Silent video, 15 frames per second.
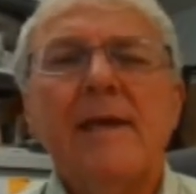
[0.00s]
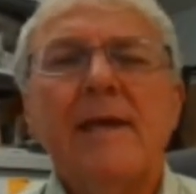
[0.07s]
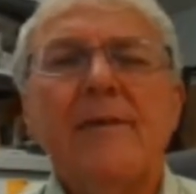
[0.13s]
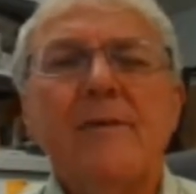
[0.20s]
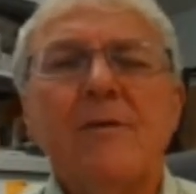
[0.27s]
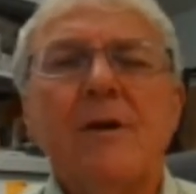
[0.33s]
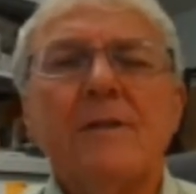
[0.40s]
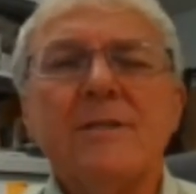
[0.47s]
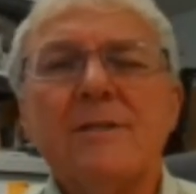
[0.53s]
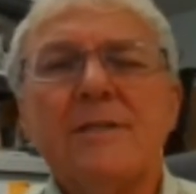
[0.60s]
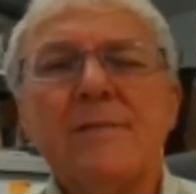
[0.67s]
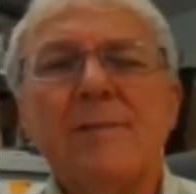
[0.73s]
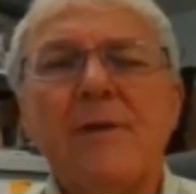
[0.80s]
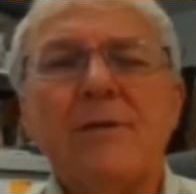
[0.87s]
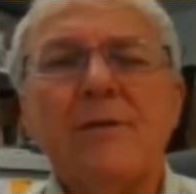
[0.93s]
And there are also
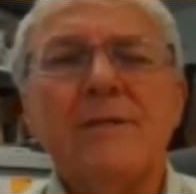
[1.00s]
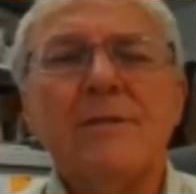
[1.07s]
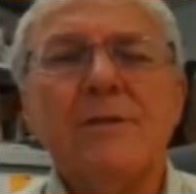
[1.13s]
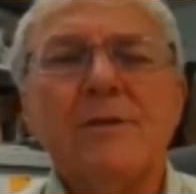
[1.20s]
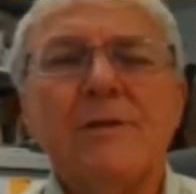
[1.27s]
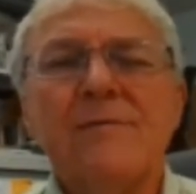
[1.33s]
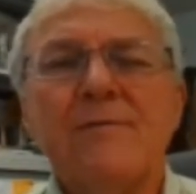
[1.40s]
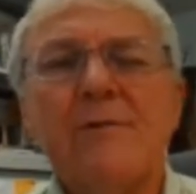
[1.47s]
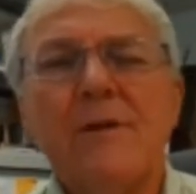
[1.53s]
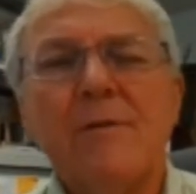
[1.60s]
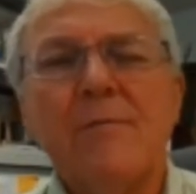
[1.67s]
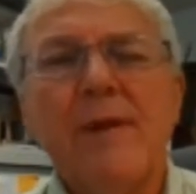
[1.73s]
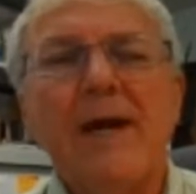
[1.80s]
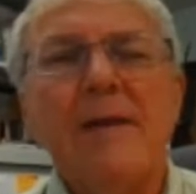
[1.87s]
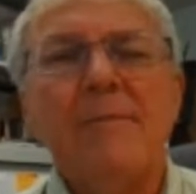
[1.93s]
some other concerns for
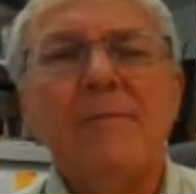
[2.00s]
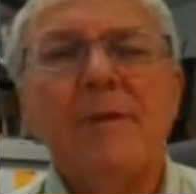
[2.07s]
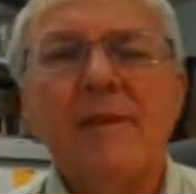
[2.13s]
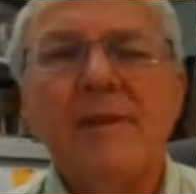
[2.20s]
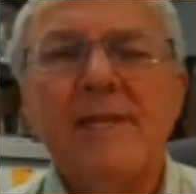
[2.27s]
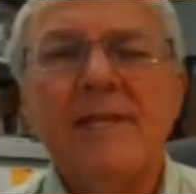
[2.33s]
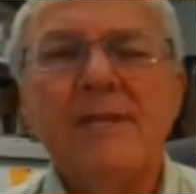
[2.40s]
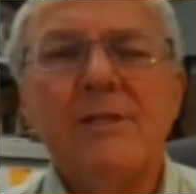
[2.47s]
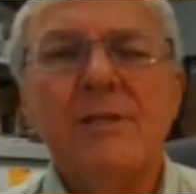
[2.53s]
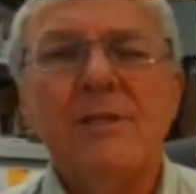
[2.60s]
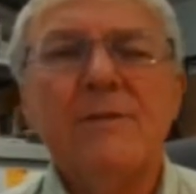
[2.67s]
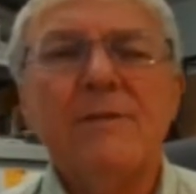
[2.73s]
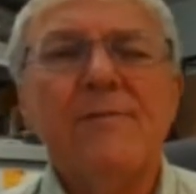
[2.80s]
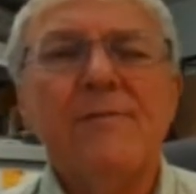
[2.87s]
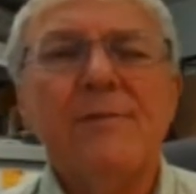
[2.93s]
compatibility
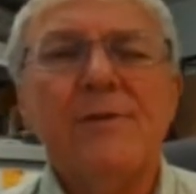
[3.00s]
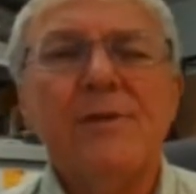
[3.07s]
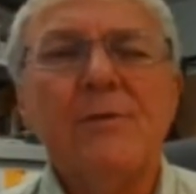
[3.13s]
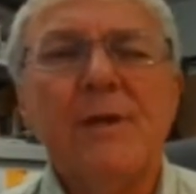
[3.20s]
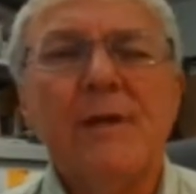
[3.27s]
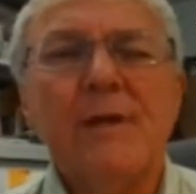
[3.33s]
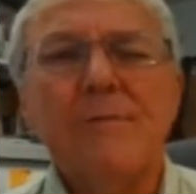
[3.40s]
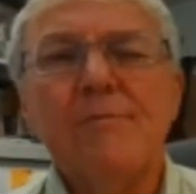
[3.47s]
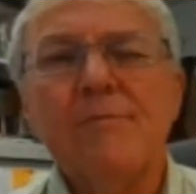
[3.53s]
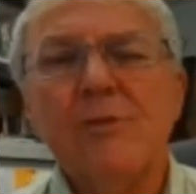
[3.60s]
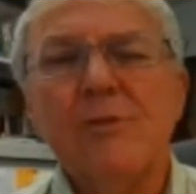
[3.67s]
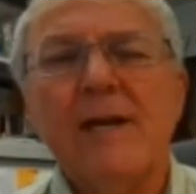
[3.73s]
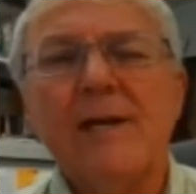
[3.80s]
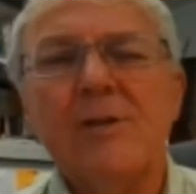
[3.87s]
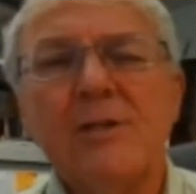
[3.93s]
issues if you're doing
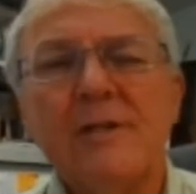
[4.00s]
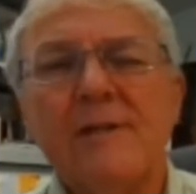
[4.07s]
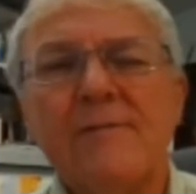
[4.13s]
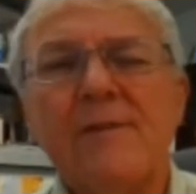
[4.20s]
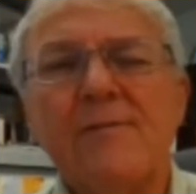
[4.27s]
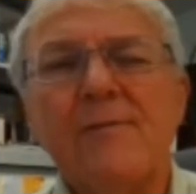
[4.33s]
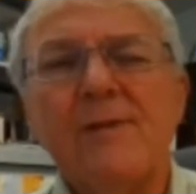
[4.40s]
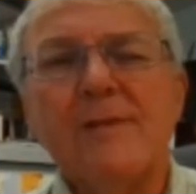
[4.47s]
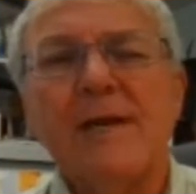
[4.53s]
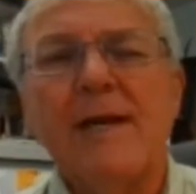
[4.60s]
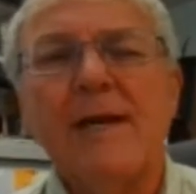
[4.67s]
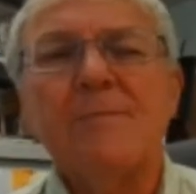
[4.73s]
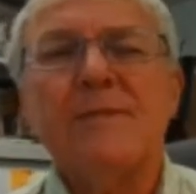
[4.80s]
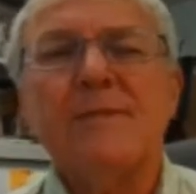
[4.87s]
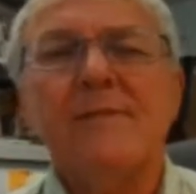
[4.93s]
production of different
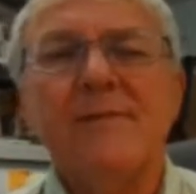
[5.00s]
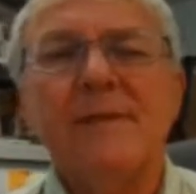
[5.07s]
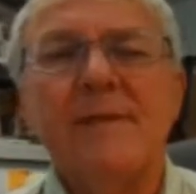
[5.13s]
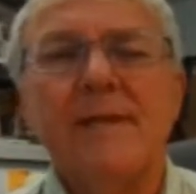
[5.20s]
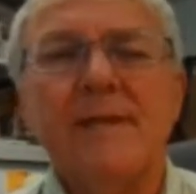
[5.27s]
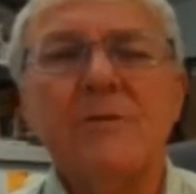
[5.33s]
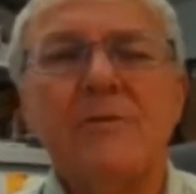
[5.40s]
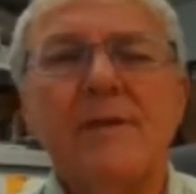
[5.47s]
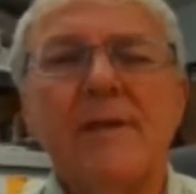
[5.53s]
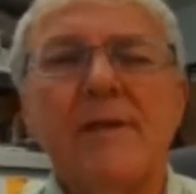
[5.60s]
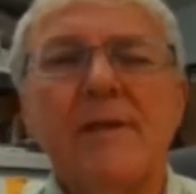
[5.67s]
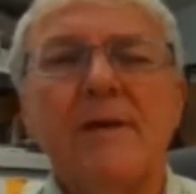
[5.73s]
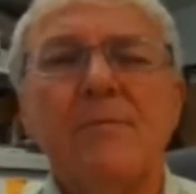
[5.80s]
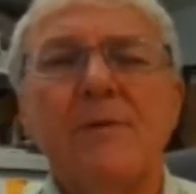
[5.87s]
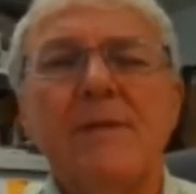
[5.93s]
types of industrial
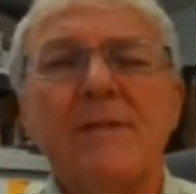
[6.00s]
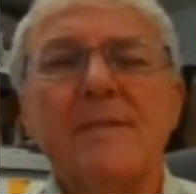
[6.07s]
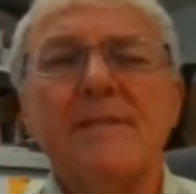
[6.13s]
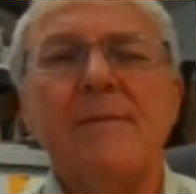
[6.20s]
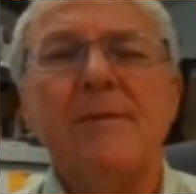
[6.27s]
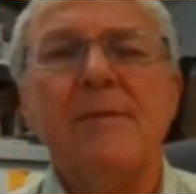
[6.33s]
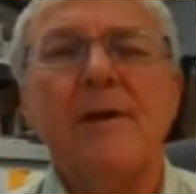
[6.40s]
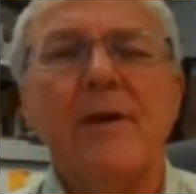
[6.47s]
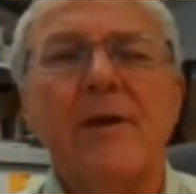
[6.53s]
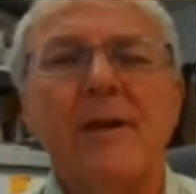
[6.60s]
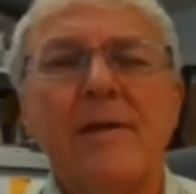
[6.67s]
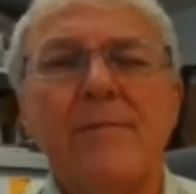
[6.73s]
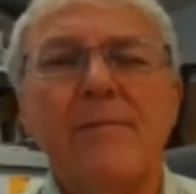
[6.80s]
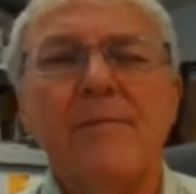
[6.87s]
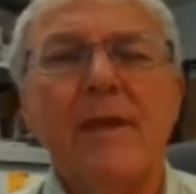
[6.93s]
hemp in the same
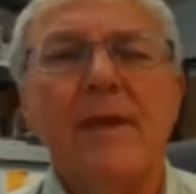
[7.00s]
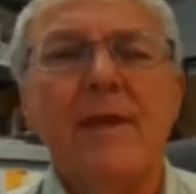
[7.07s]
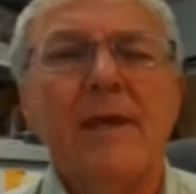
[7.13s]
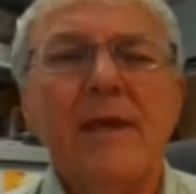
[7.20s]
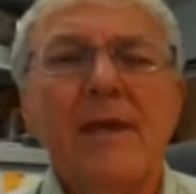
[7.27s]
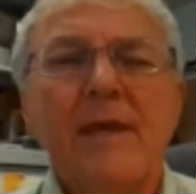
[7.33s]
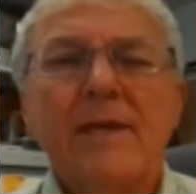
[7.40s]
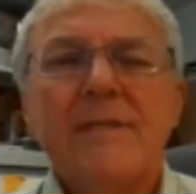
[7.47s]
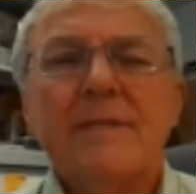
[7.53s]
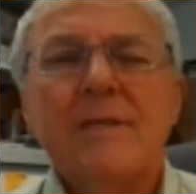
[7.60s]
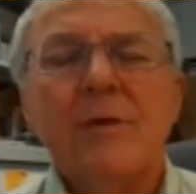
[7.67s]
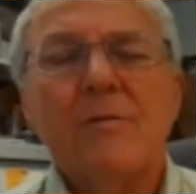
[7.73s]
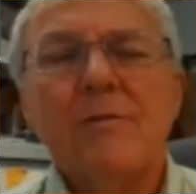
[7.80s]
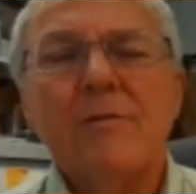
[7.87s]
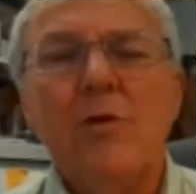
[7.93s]
area.
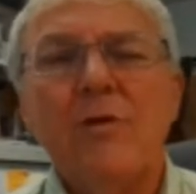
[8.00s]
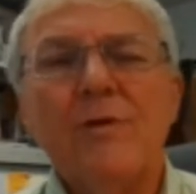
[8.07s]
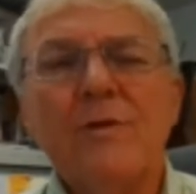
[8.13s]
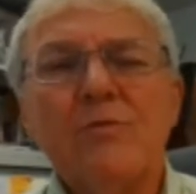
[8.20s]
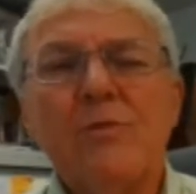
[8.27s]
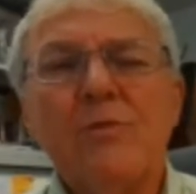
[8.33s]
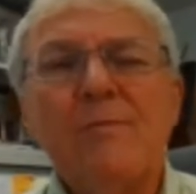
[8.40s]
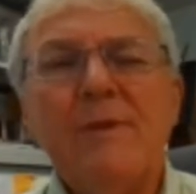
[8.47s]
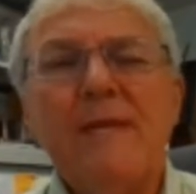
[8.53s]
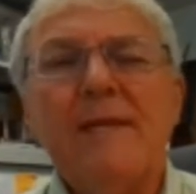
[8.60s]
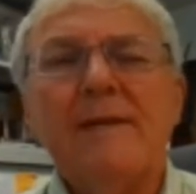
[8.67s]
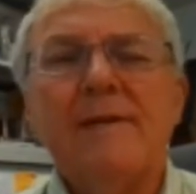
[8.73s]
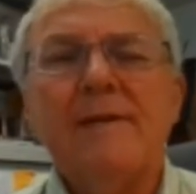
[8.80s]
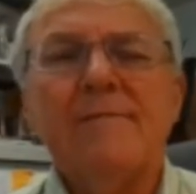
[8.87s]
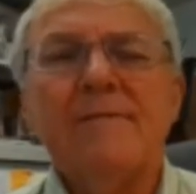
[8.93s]
So goals would be
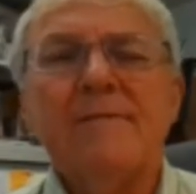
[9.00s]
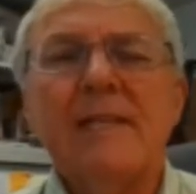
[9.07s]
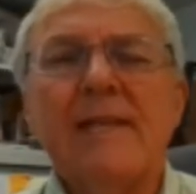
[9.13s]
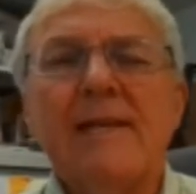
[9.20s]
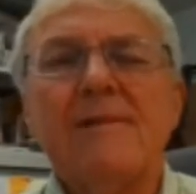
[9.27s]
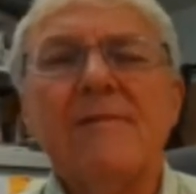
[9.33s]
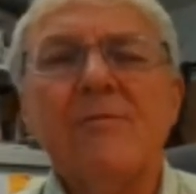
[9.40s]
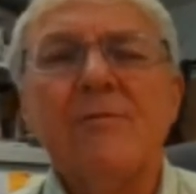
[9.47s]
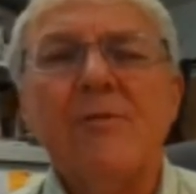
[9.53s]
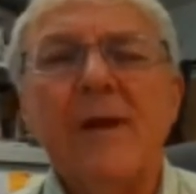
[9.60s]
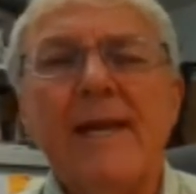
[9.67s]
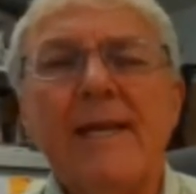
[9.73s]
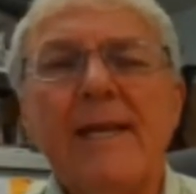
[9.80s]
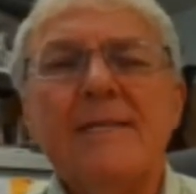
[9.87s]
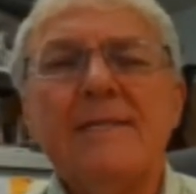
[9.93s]
to select the
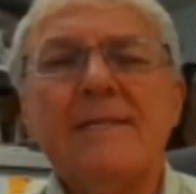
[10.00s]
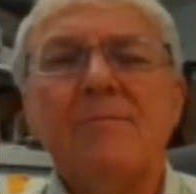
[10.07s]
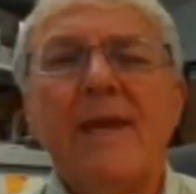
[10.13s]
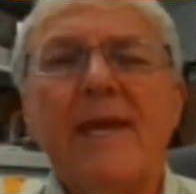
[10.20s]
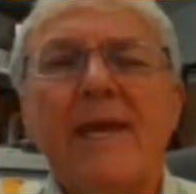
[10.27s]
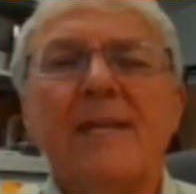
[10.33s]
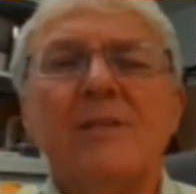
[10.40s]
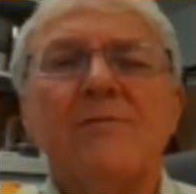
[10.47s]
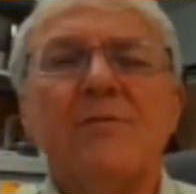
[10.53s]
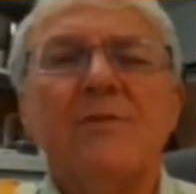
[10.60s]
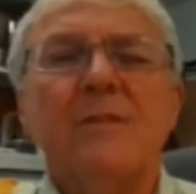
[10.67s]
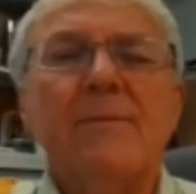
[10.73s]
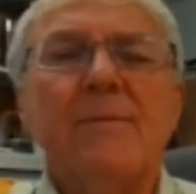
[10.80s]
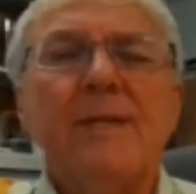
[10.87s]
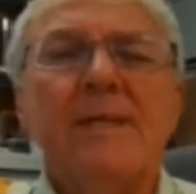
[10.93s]
varieties, manage for
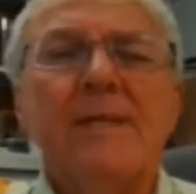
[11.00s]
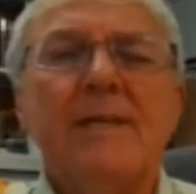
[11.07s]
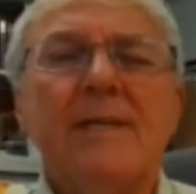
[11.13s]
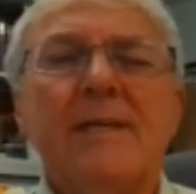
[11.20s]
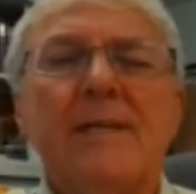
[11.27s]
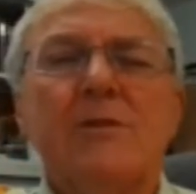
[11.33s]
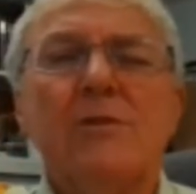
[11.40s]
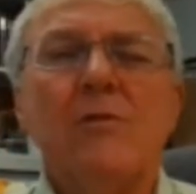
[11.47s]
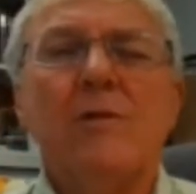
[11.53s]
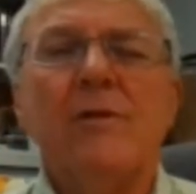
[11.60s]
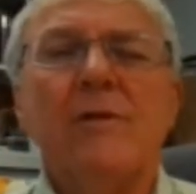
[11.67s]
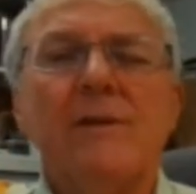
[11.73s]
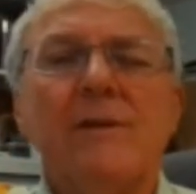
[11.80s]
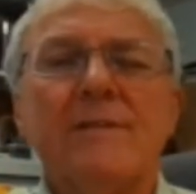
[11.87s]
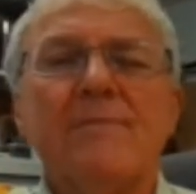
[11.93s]
CBD essential
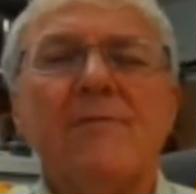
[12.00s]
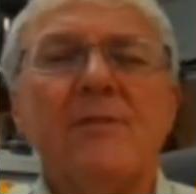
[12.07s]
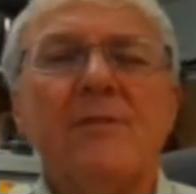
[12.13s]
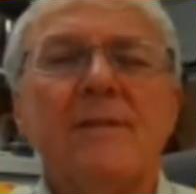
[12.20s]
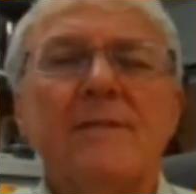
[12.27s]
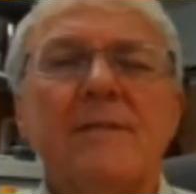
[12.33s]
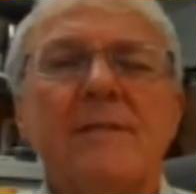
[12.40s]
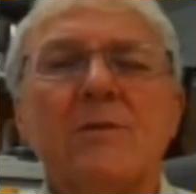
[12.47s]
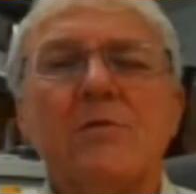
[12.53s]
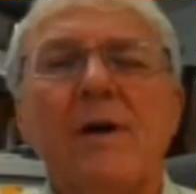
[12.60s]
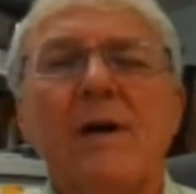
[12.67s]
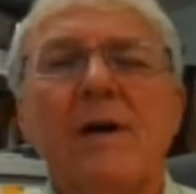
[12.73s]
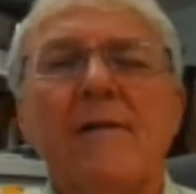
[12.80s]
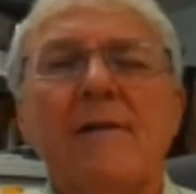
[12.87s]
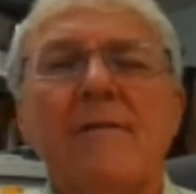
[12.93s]
oils, for instance,
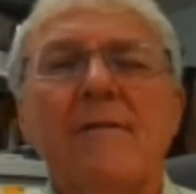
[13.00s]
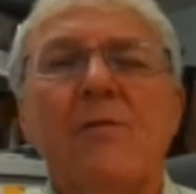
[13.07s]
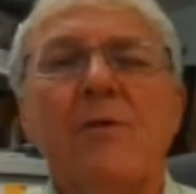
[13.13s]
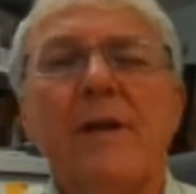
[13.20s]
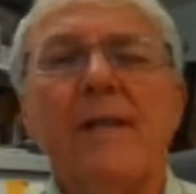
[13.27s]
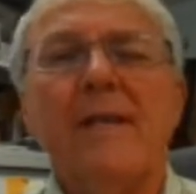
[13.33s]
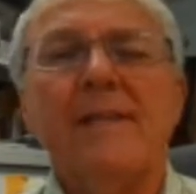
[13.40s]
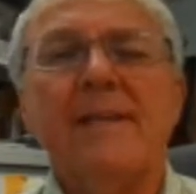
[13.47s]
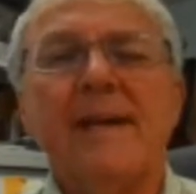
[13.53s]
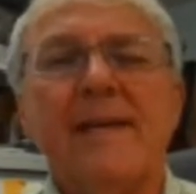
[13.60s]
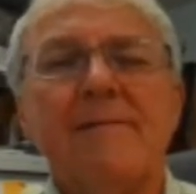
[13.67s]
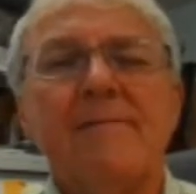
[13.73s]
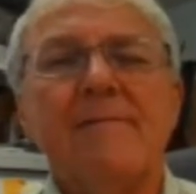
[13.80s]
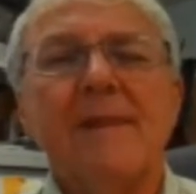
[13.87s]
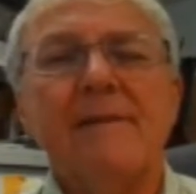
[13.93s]
while avoiding that